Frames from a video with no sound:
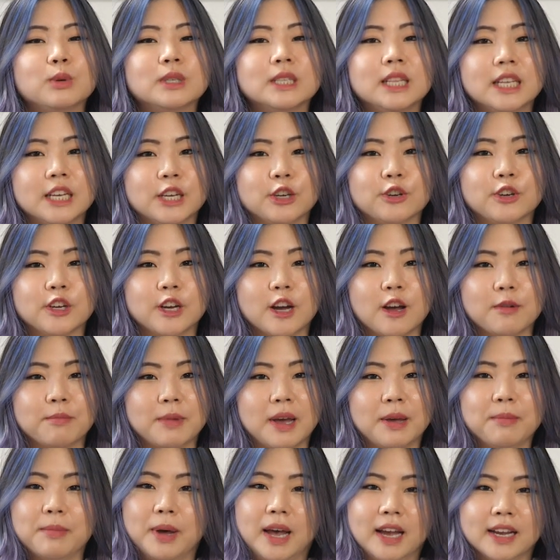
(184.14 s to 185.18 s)
lingering on
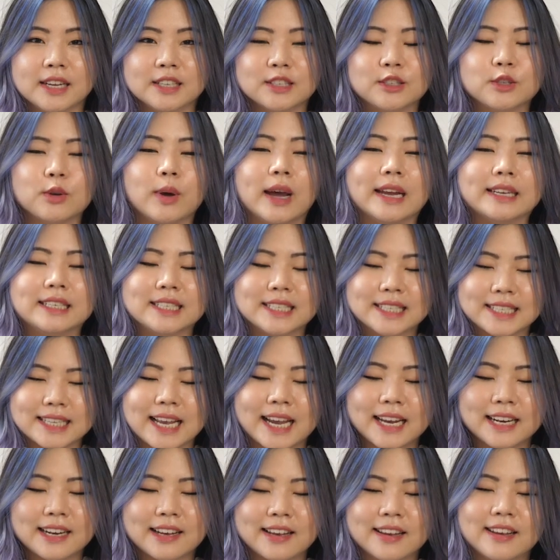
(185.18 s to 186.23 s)
my mind. So I
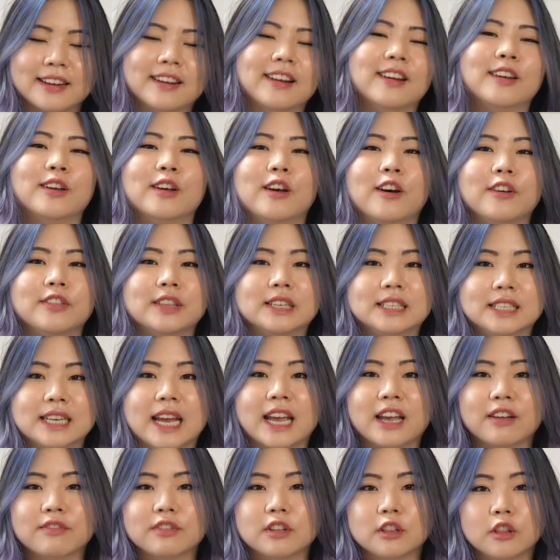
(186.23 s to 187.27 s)
decided on the
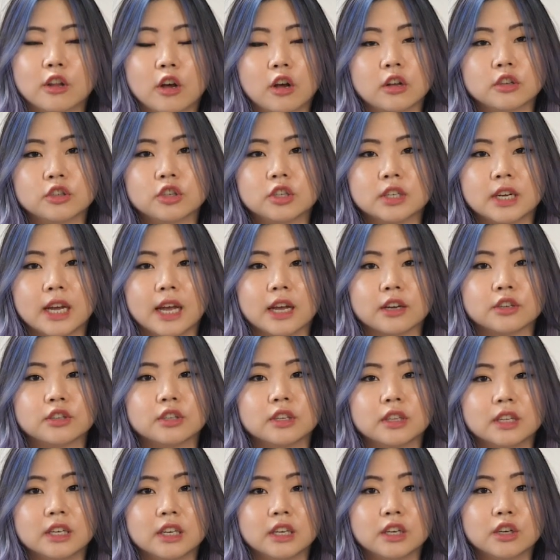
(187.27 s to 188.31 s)
day of the launch to
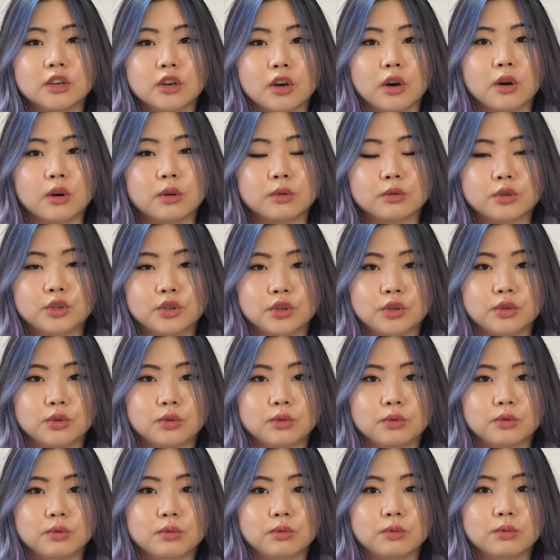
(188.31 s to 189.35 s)
actually go
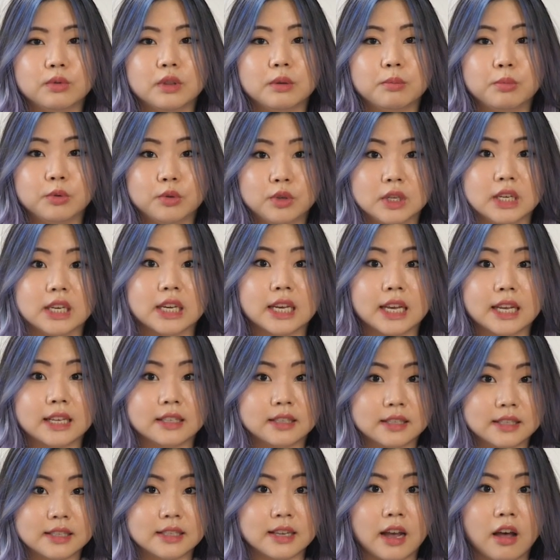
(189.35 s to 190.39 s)
to the boutique
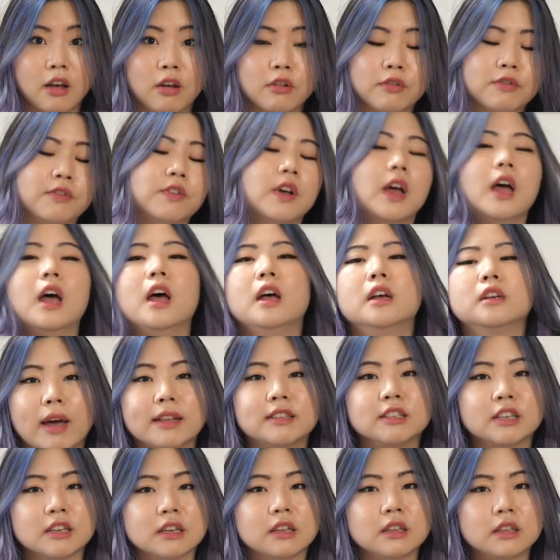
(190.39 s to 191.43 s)
itself. I
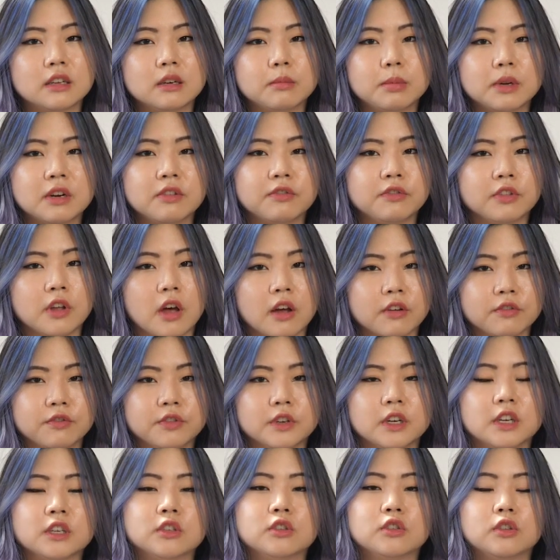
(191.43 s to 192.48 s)
took a little bit of vlog
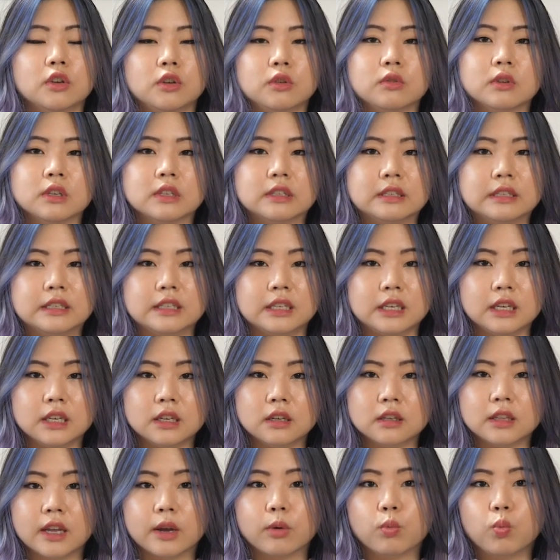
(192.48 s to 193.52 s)
footage so you can
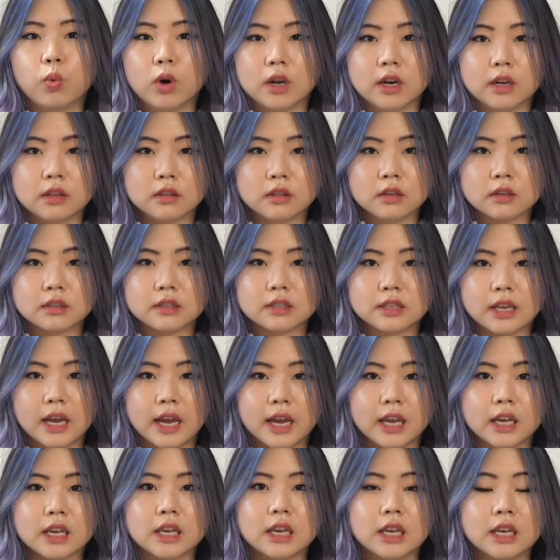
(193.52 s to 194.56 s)
see like what it looks
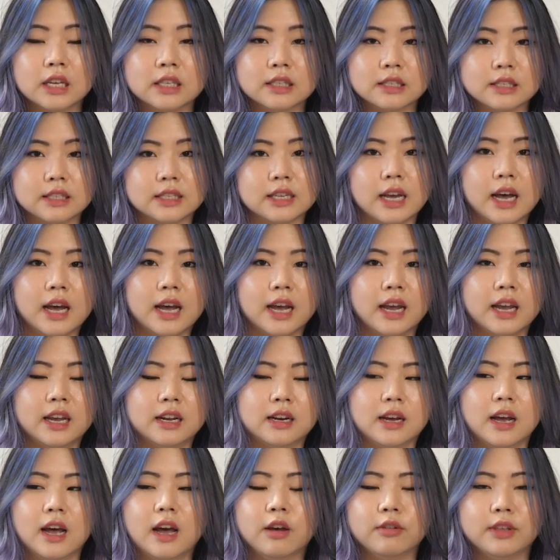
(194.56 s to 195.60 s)
like inside,
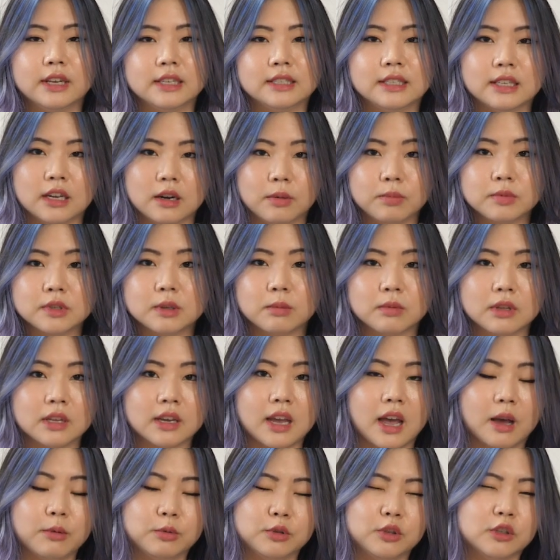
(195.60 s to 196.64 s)
how they set up some of the
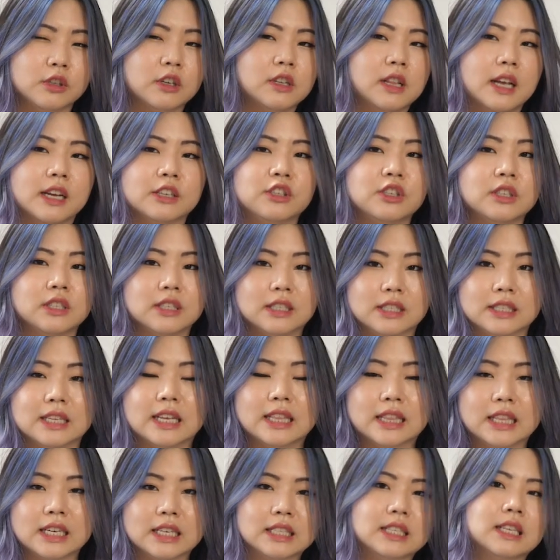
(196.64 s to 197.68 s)
capsule collections
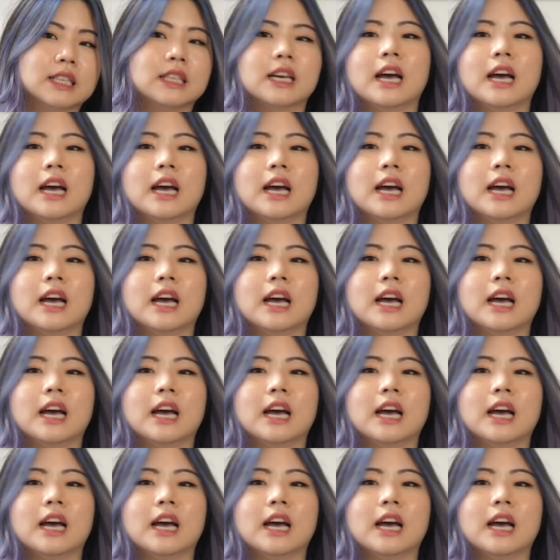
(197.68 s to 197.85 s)
and things like